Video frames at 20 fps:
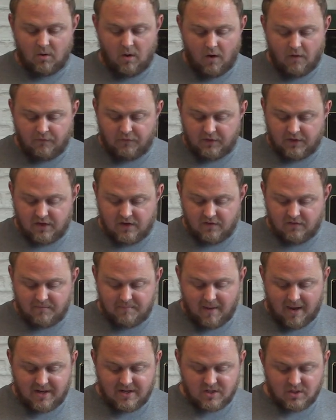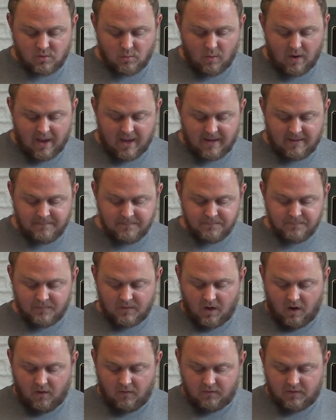hopefully you've made your way
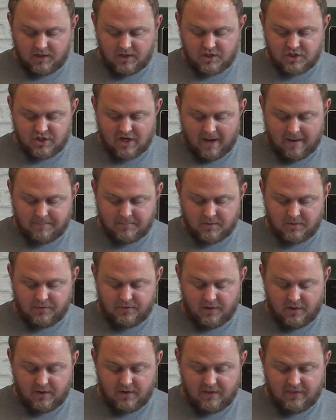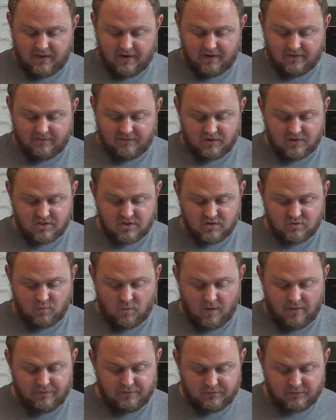over to chapter 30 there, verses
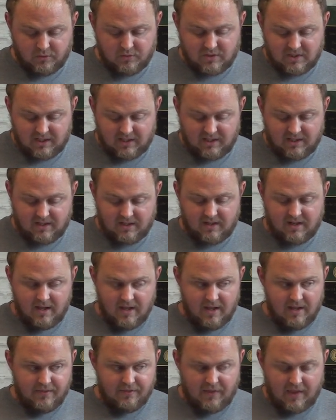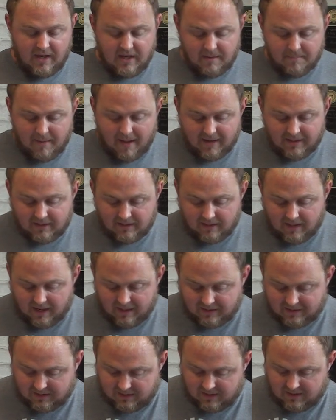1 through 10. Think about it
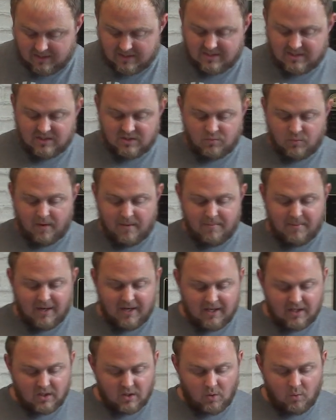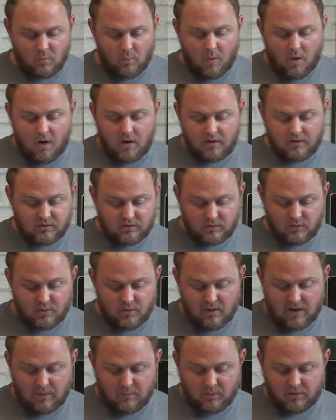like this. As we begin to walk
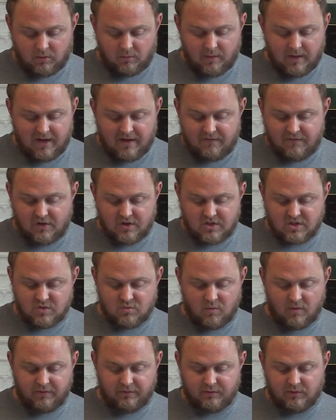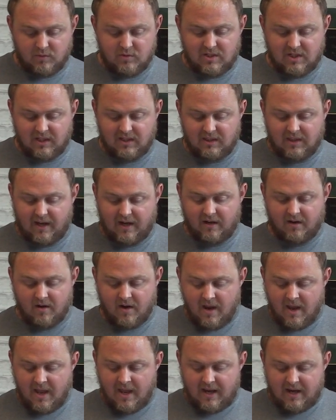through, I want to read verses 1 through 10
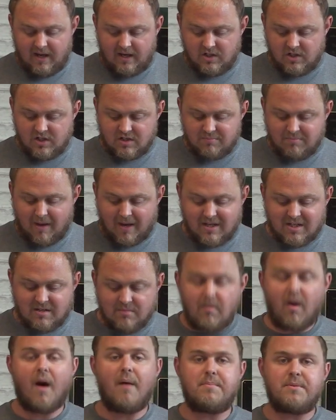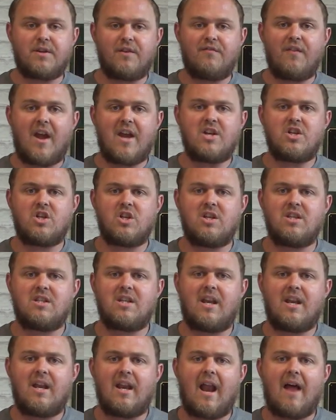there, and then just make some observations,
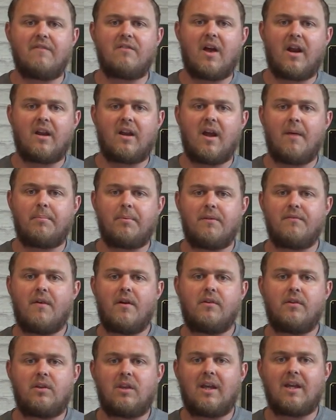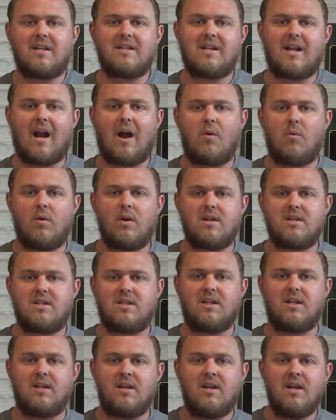and then I've got a couple of other things that I want us
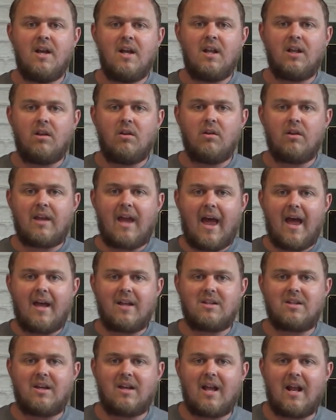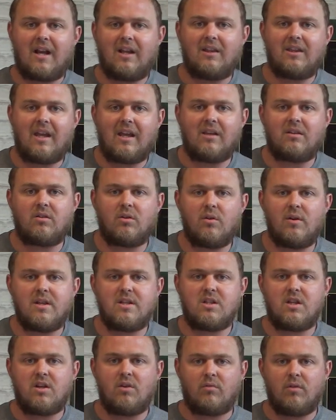to look at and kind of think through
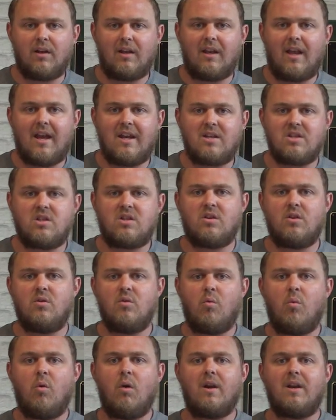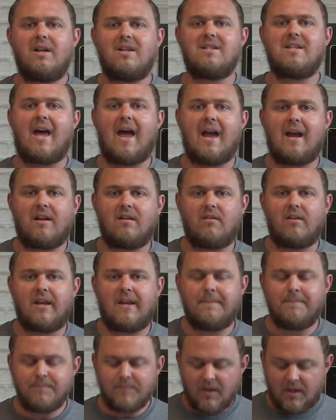as it relates to what
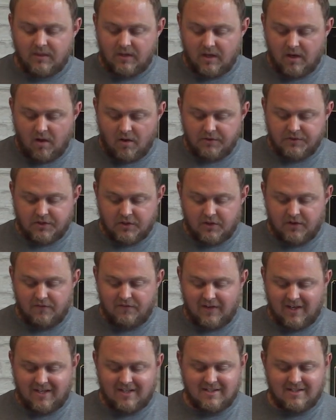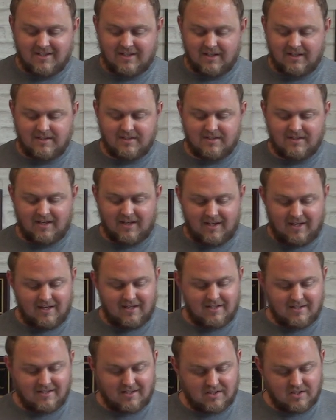exactly the altar of incense
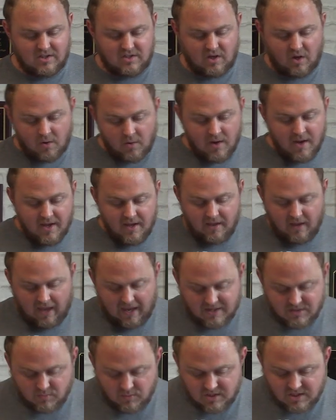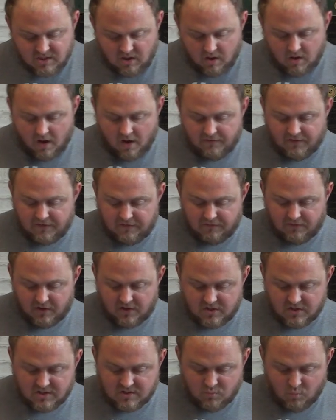is. And so as we start off in
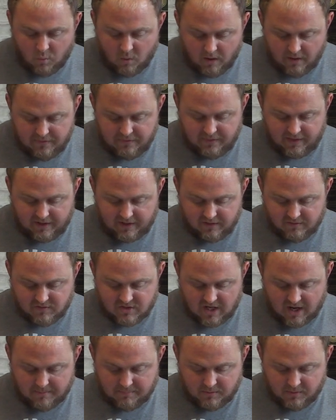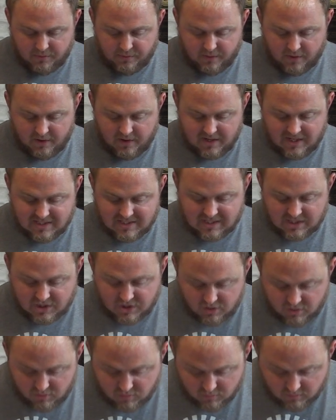verse 1 there of chapter 30, it says,
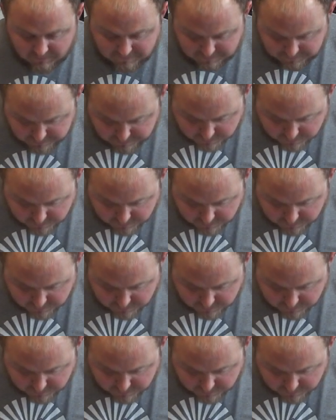"You